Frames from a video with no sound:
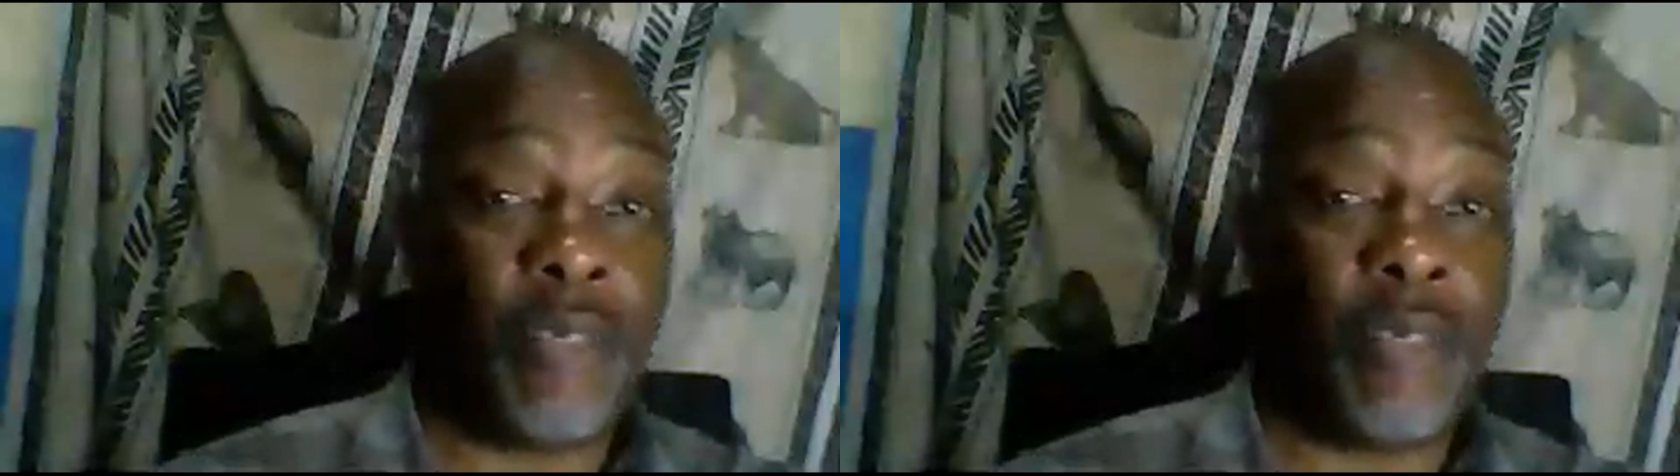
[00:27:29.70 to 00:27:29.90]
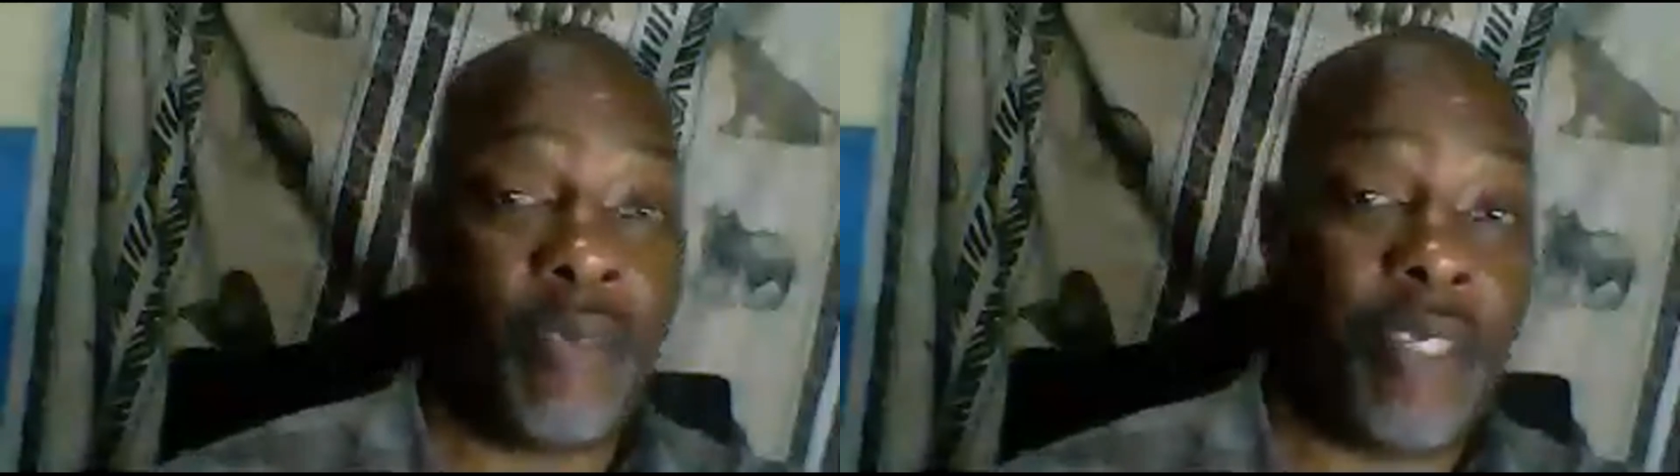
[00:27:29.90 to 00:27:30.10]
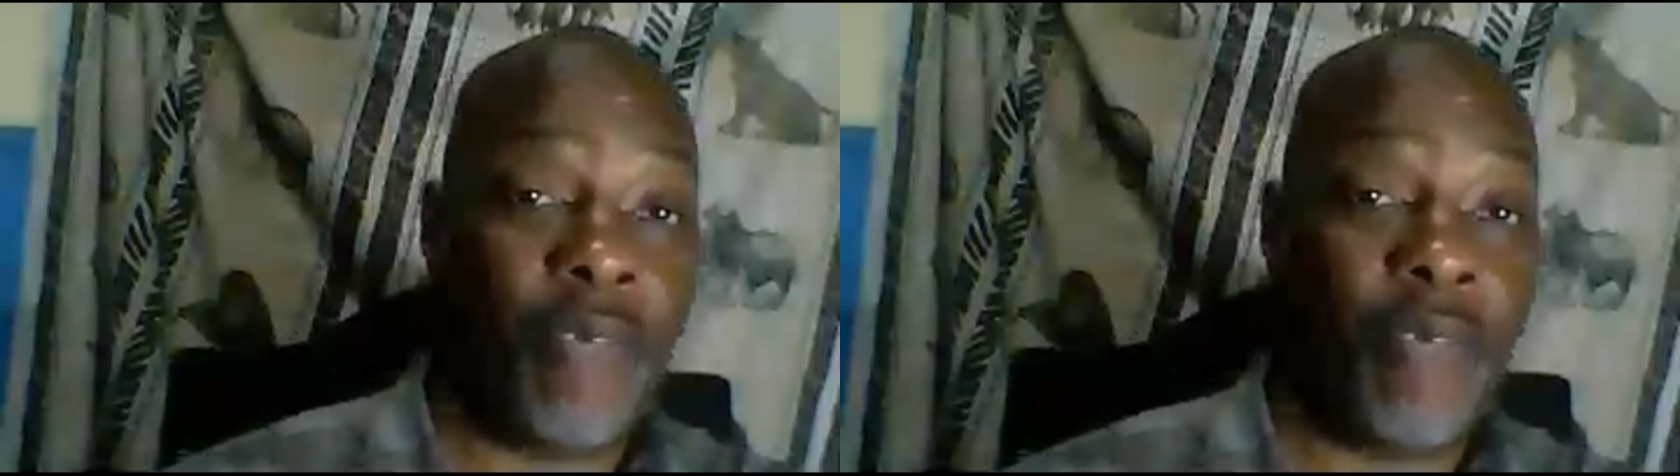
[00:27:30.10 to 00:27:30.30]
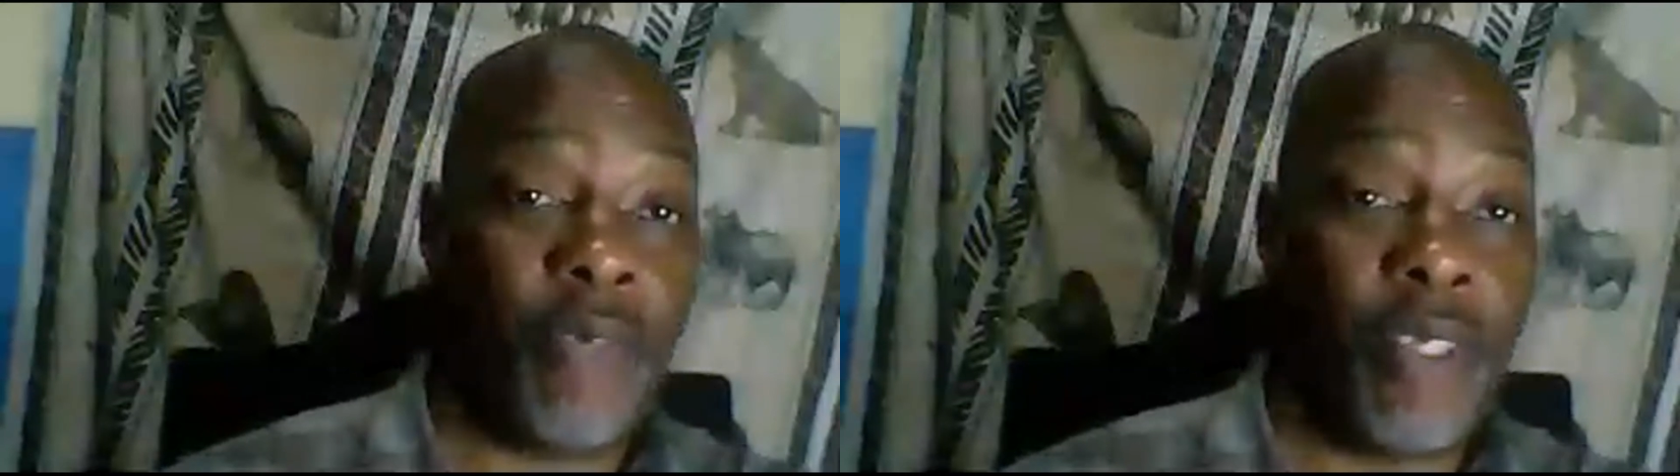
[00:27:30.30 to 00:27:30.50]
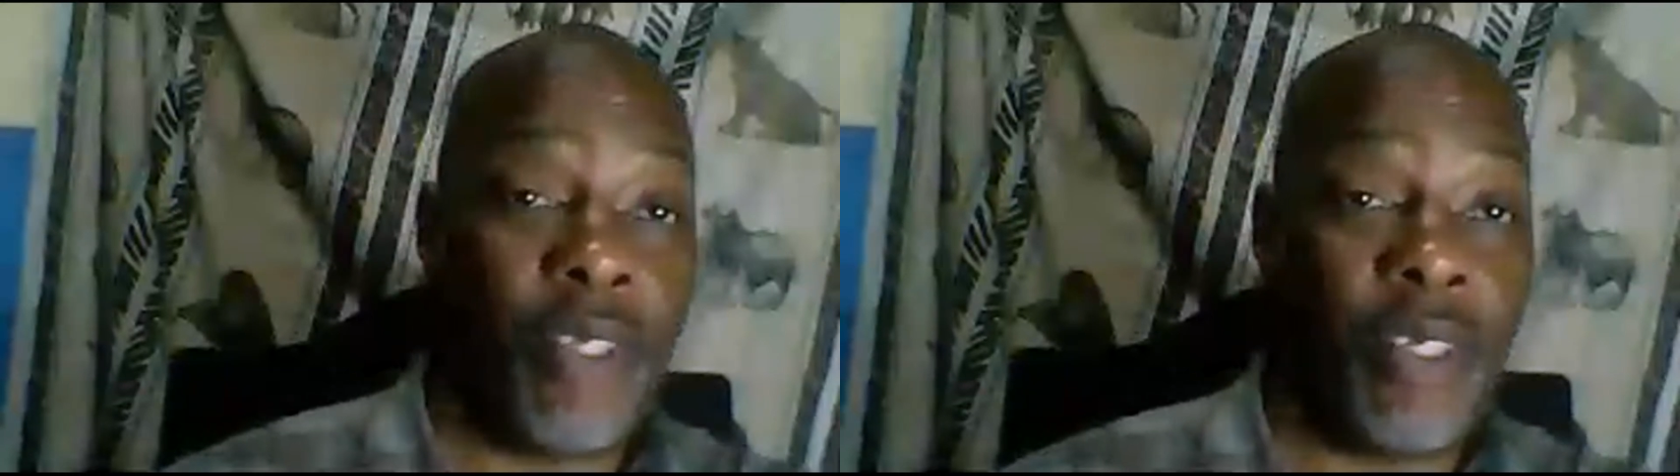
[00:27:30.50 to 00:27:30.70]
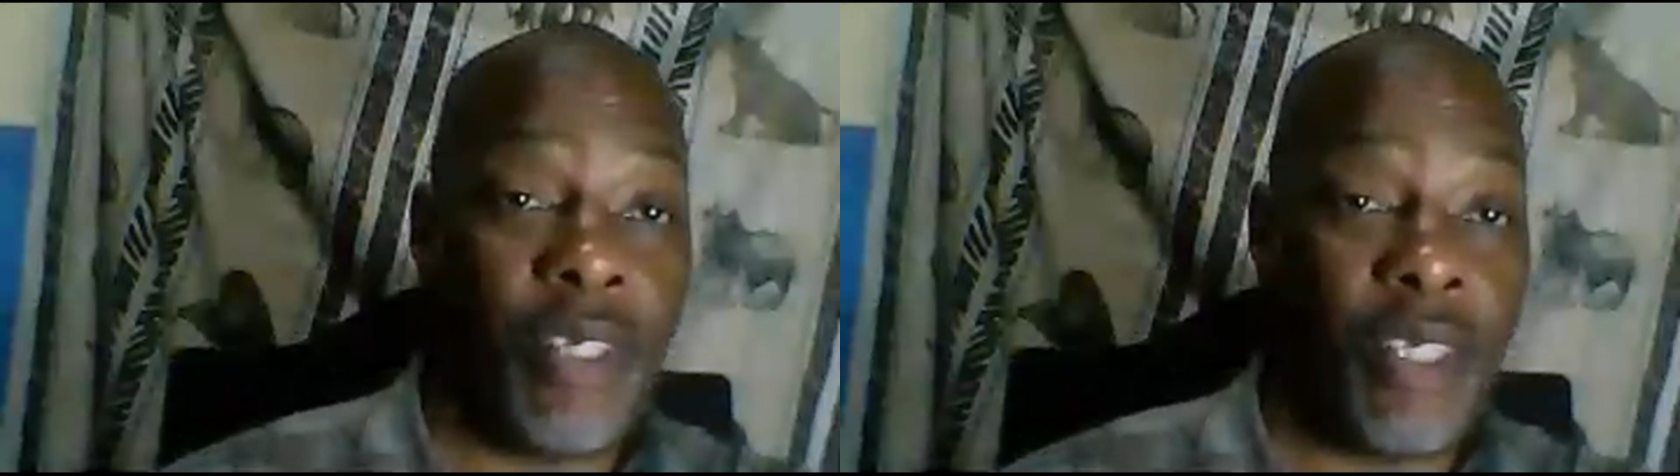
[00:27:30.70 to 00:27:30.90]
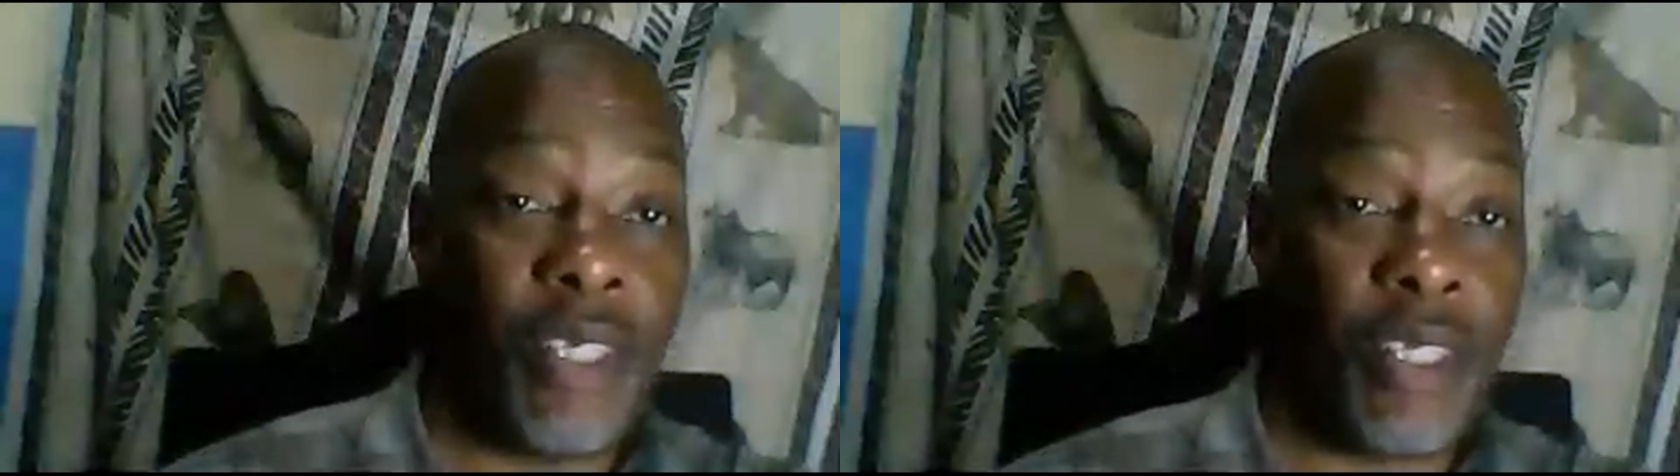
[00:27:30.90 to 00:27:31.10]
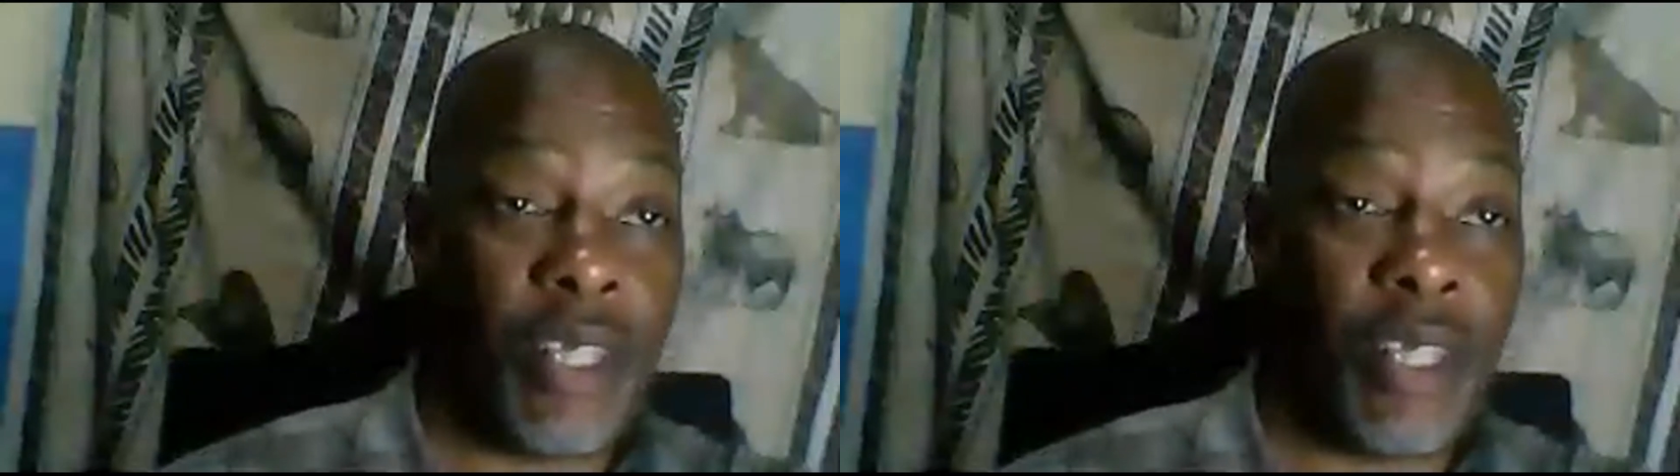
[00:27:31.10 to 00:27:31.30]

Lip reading: he needs to step down.